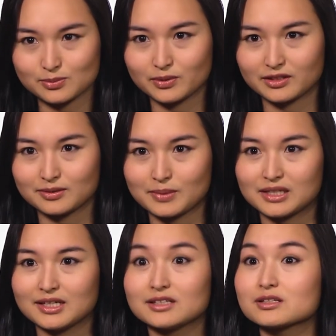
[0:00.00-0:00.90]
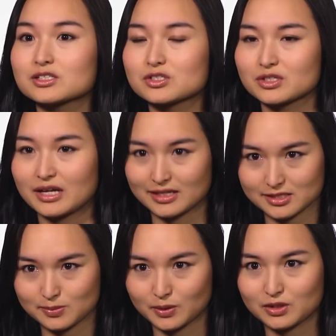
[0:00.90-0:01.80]
with many industry
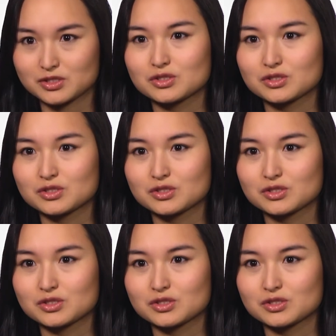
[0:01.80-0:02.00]
experts,